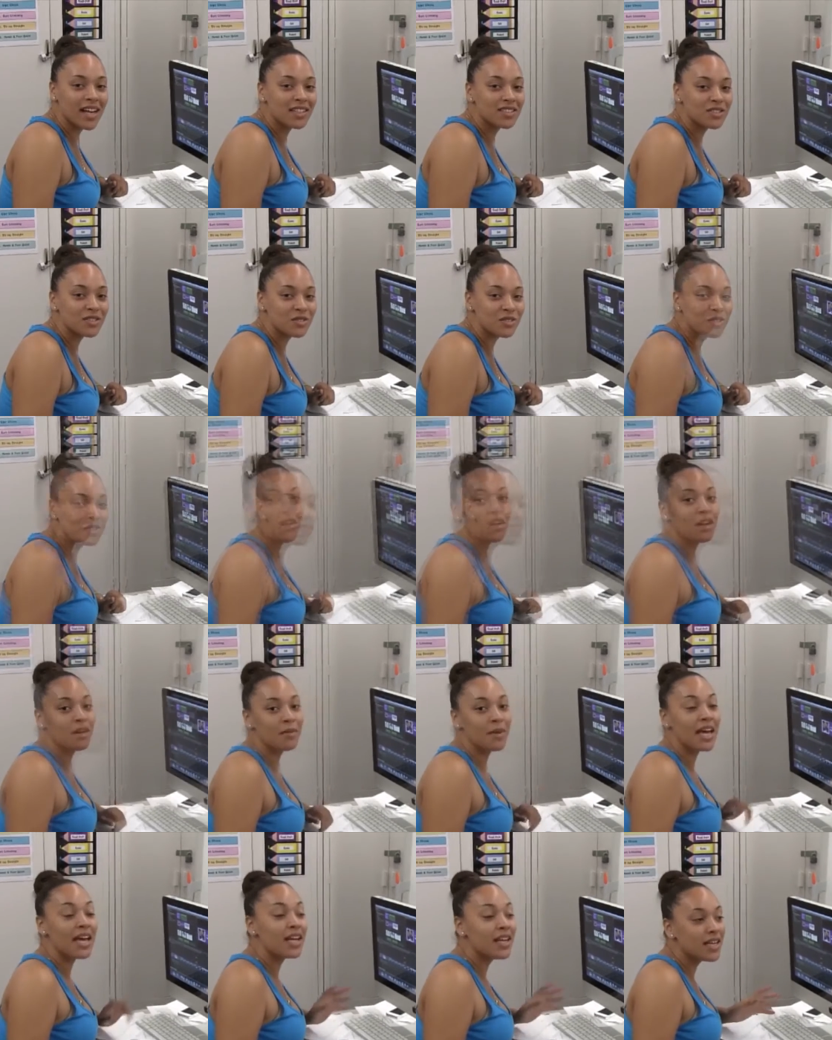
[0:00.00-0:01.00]
School
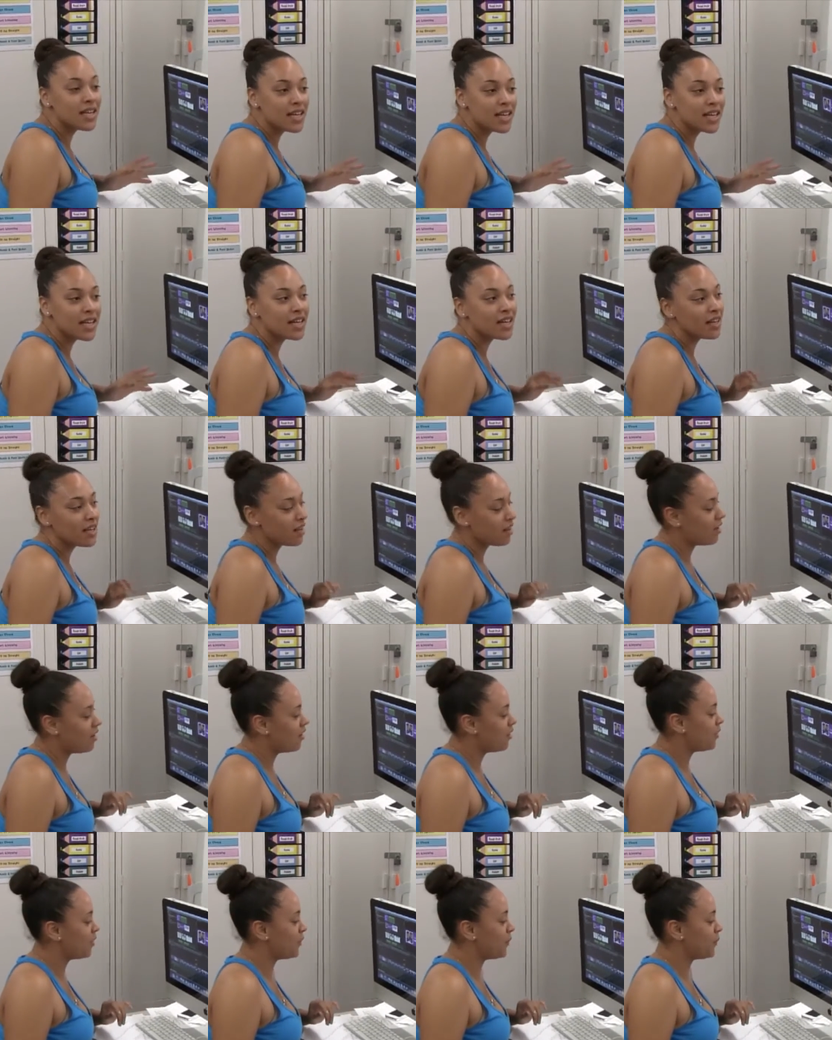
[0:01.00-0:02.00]
editing
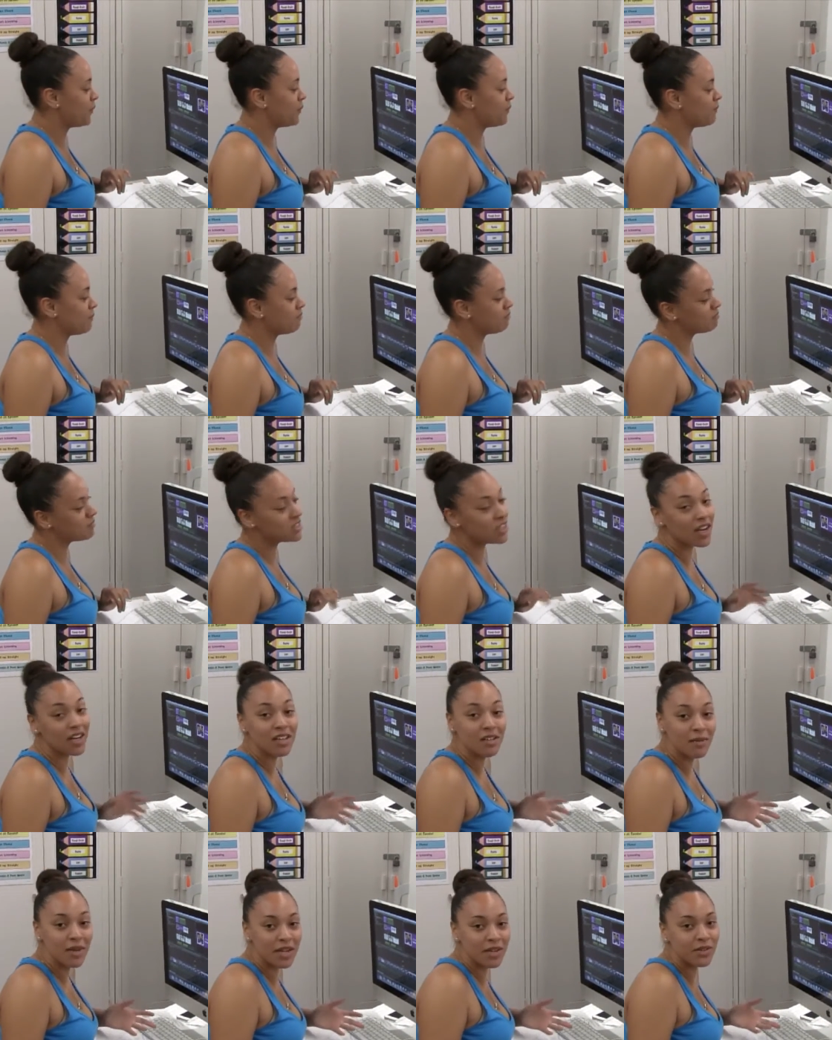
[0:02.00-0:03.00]

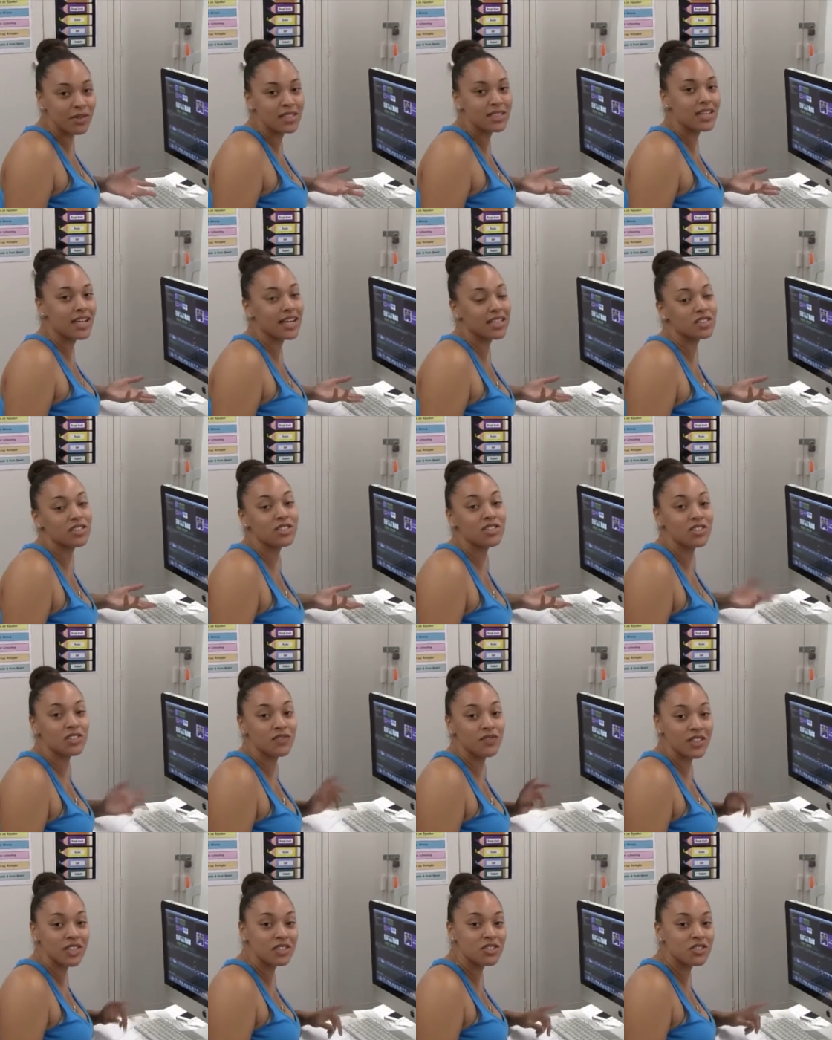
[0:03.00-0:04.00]
documentaries. I actually just
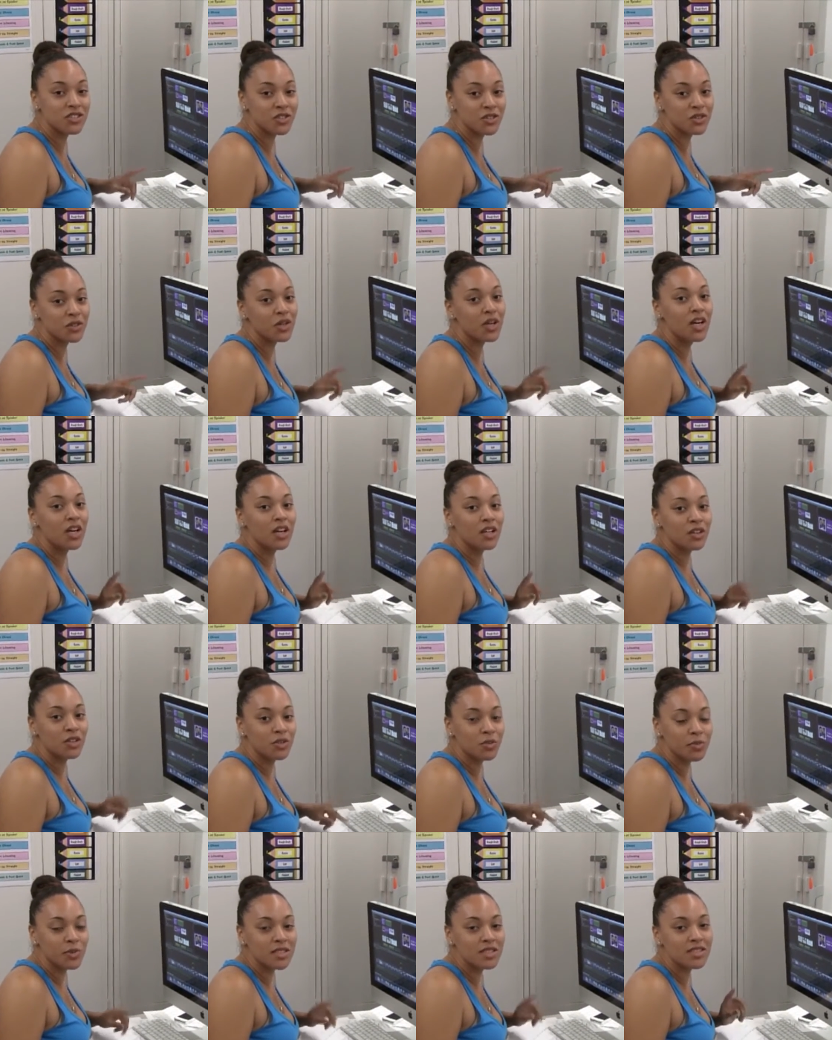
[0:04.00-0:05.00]
finished two,
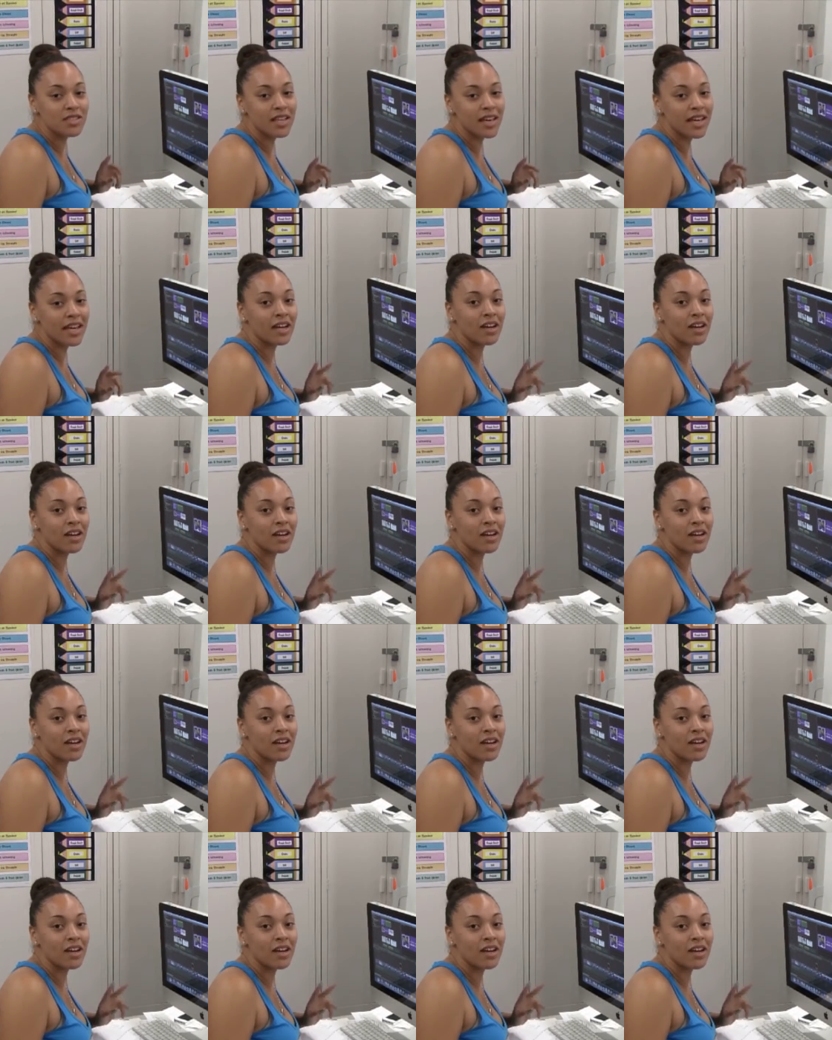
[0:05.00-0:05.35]
Lupus and